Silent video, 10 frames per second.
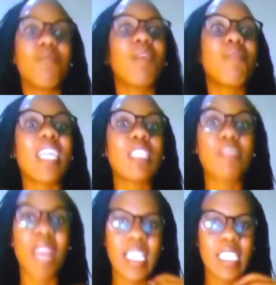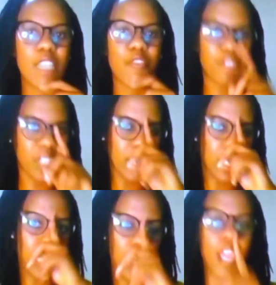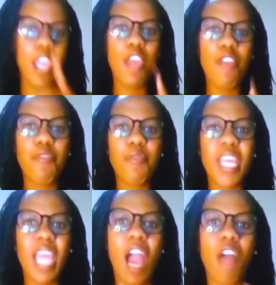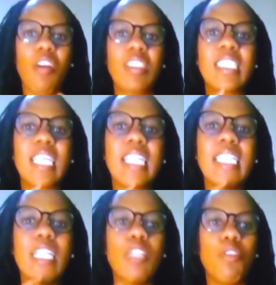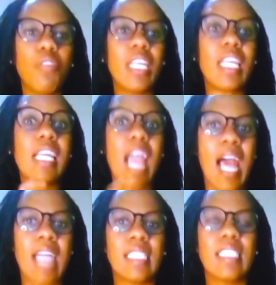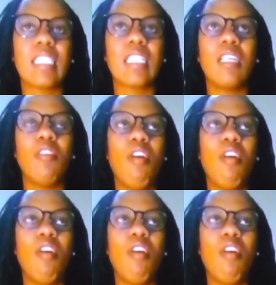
But perspective, really, if we are constantly looking at